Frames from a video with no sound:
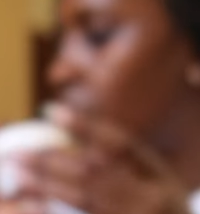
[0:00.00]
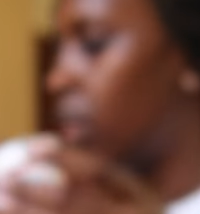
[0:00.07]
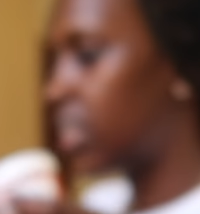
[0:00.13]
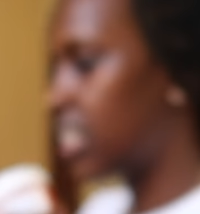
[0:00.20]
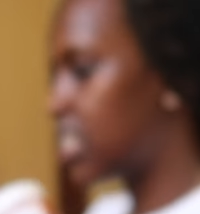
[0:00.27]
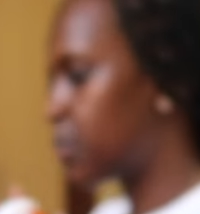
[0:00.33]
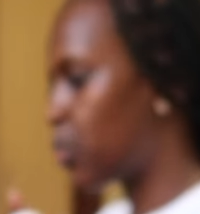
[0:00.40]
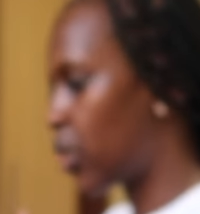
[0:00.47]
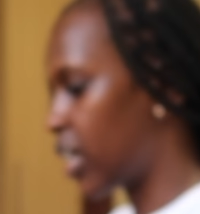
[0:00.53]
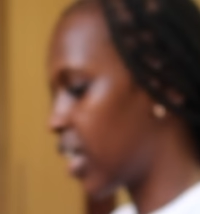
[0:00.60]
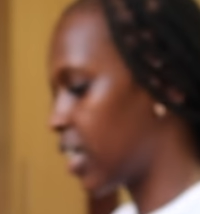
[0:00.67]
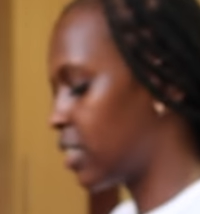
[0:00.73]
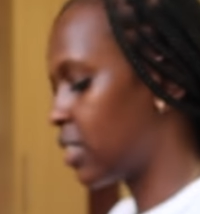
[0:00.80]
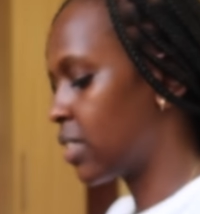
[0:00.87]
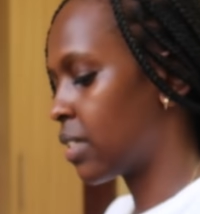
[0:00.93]
All these
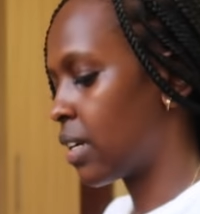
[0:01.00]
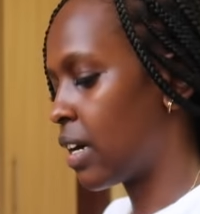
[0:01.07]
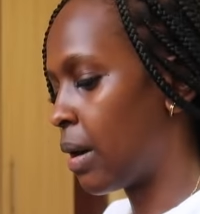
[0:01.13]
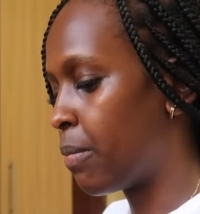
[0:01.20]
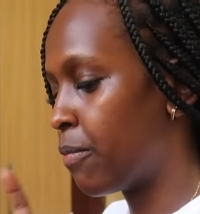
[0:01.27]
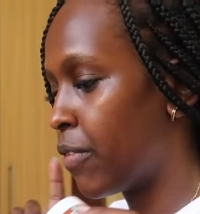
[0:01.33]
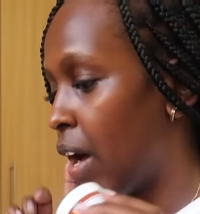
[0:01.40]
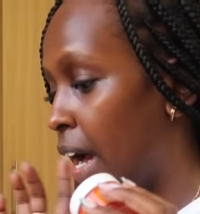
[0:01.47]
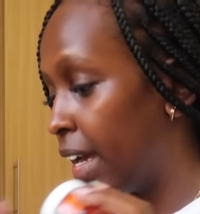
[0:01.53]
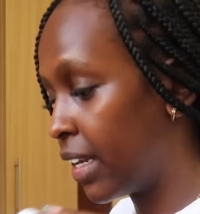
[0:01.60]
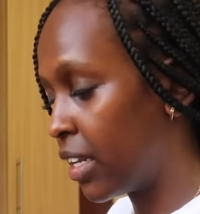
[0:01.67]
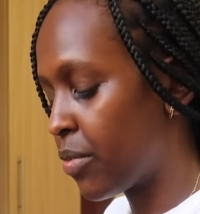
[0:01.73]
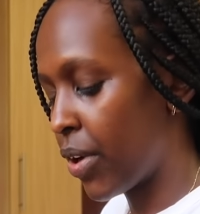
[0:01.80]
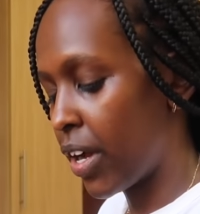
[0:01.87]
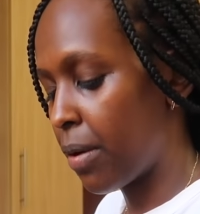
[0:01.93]
products come
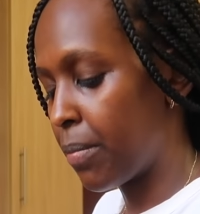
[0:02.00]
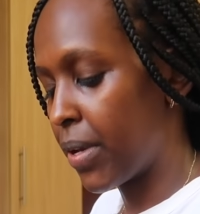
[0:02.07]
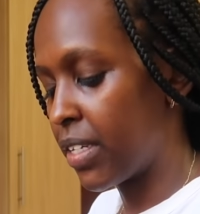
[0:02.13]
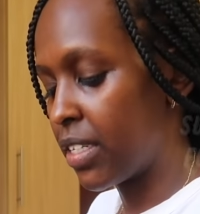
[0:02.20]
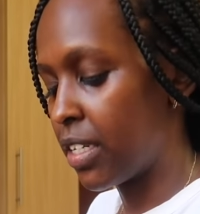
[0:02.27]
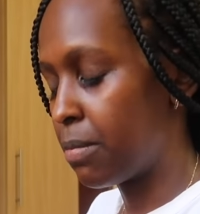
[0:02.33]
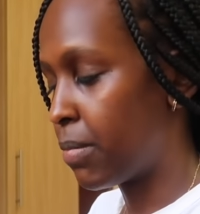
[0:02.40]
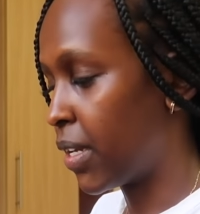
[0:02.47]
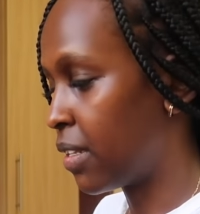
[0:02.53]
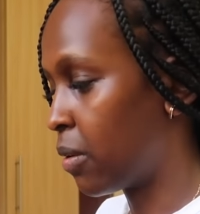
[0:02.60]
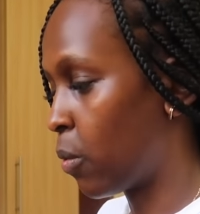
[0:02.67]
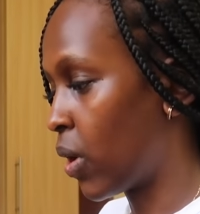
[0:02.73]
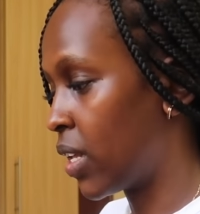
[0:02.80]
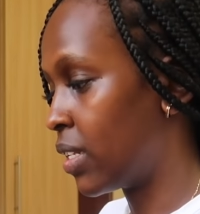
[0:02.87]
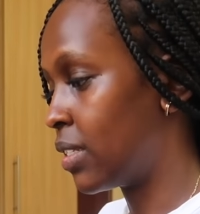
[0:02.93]
highly recommended, but
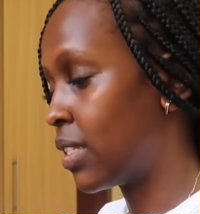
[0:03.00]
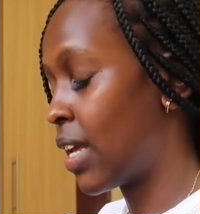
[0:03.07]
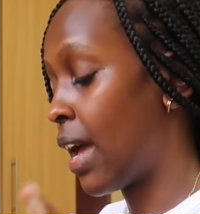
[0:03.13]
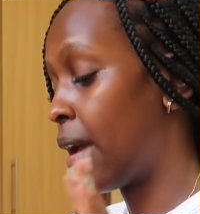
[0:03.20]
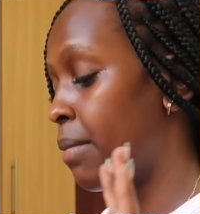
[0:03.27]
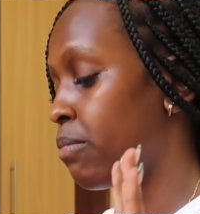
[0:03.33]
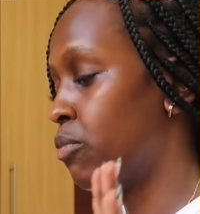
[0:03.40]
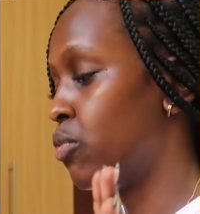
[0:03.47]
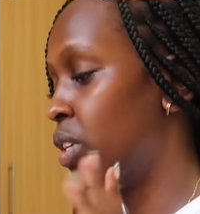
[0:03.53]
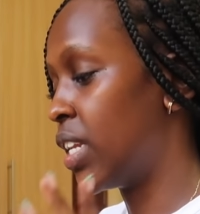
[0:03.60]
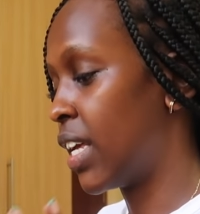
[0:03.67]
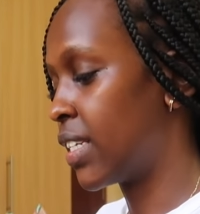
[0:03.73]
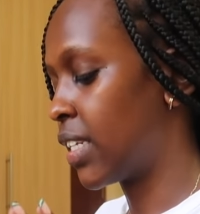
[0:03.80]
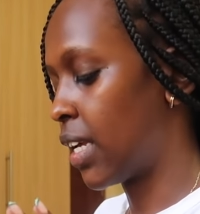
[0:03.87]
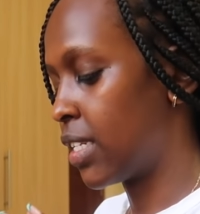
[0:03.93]
the ones I'm
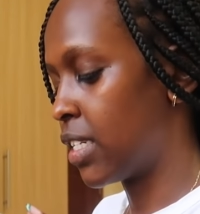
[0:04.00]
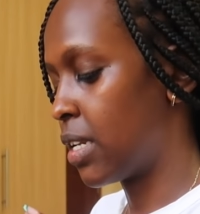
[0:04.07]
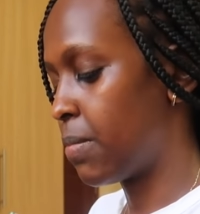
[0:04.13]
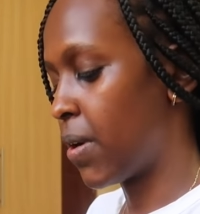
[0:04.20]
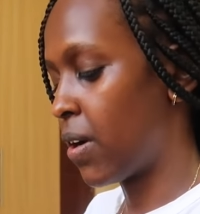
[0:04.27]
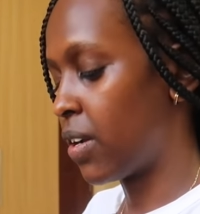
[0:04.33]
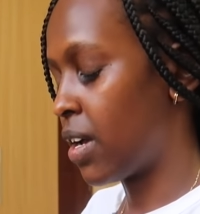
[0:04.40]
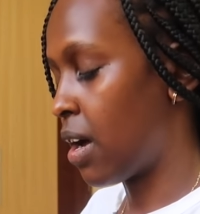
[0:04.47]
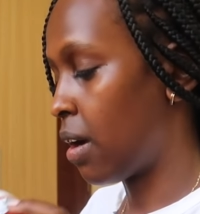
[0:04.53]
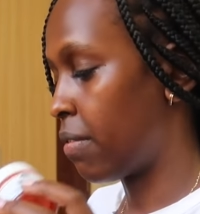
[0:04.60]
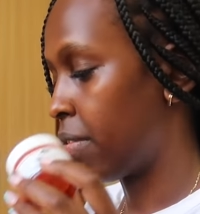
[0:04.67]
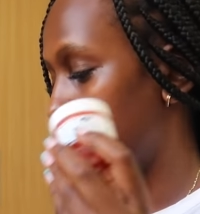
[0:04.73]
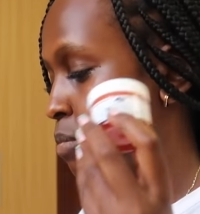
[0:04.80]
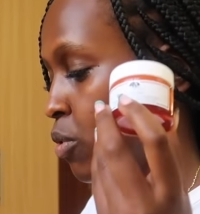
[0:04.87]
really excited about are the